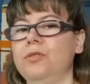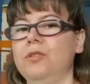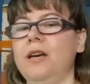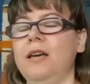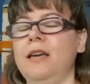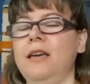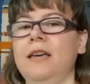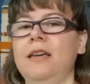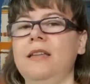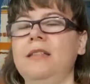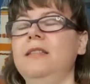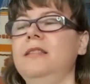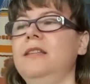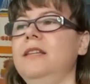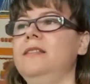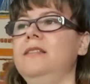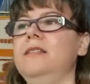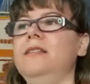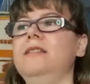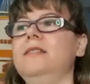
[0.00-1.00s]

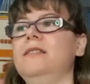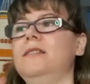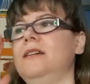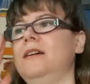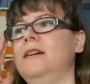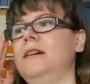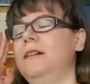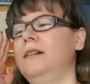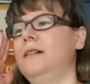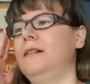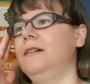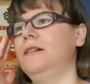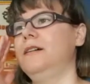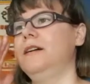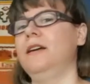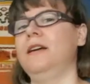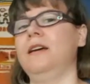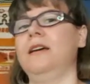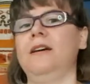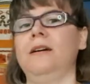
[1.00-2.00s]
knitted
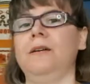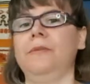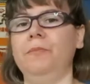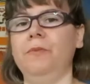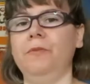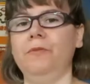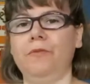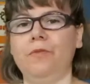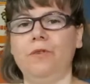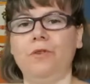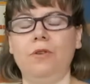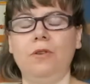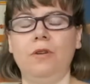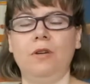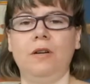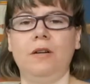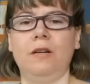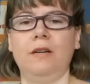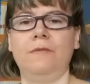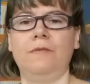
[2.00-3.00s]

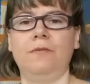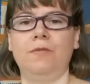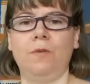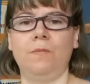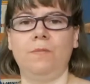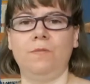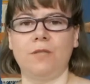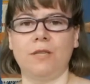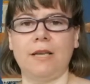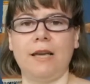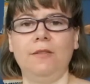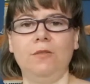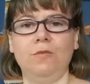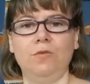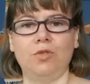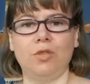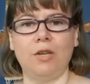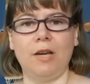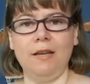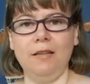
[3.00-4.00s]
before from side to
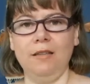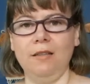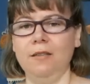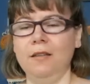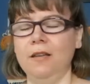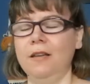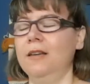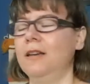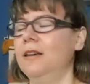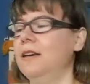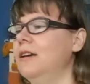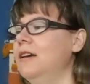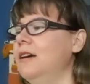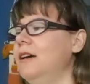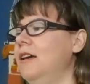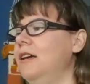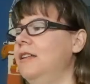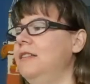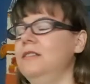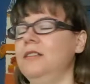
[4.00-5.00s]
side,
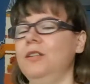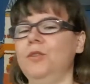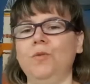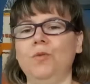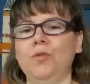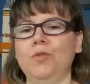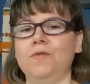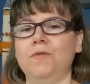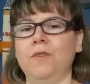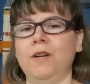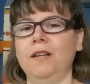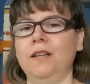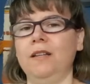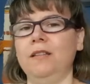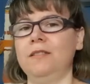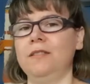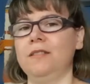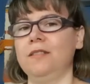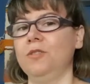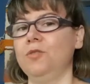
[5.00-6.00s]
and it was very
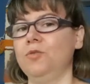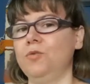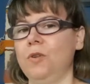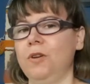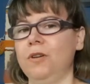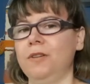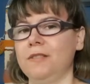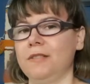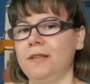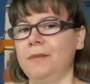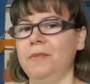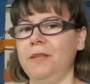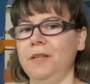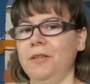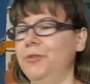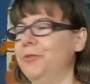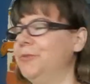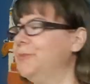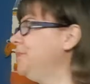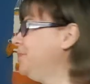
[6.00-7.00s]
interesting to learn something
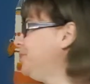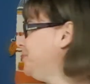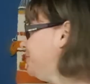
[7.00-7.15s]
new.